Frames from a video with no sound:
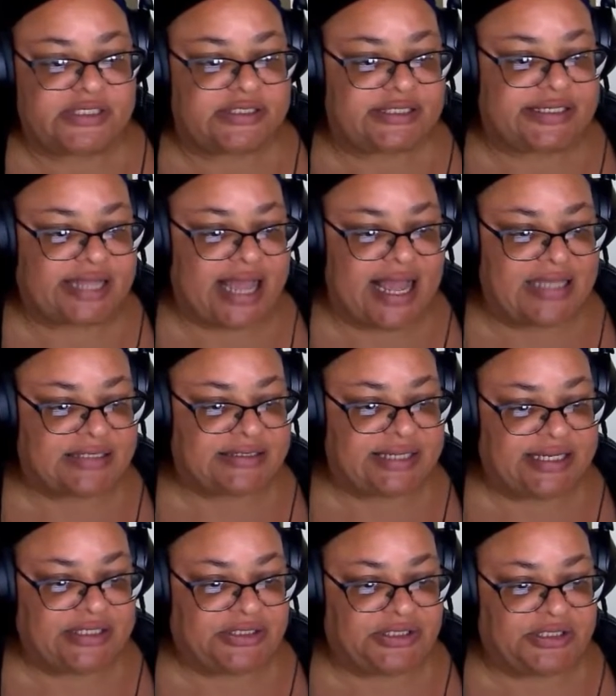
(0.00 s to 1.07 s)
gas
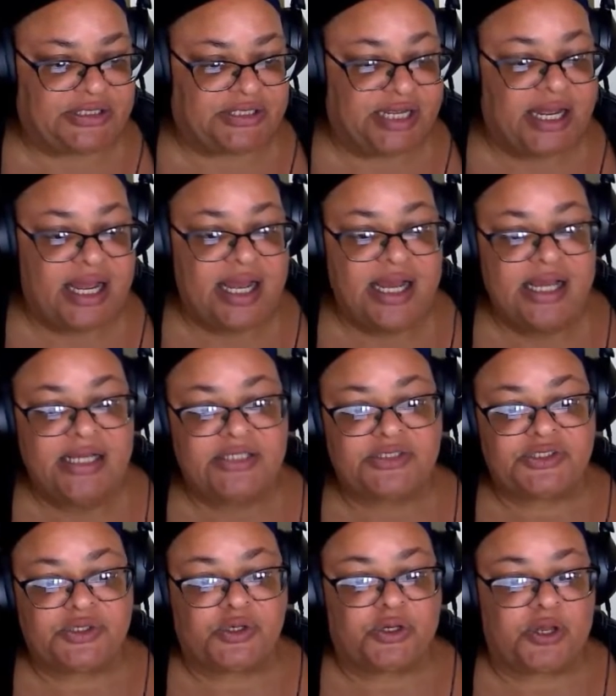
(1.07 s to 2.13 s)
stations to
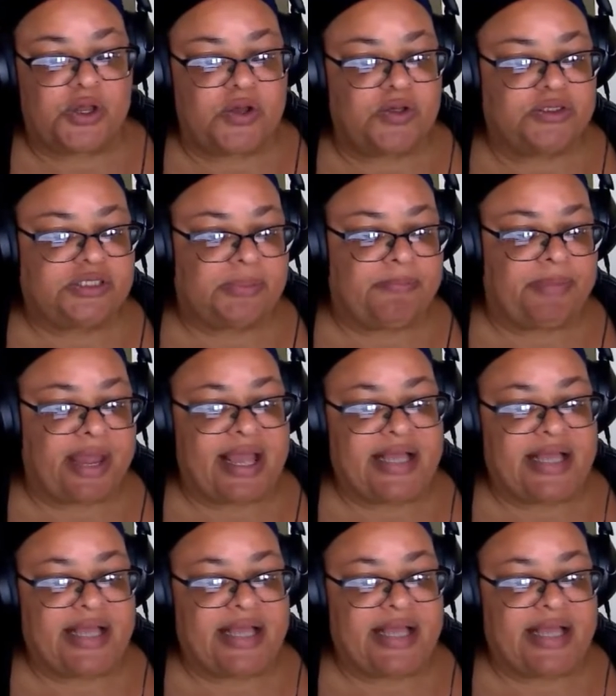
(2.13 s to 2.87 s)
close, the banks, the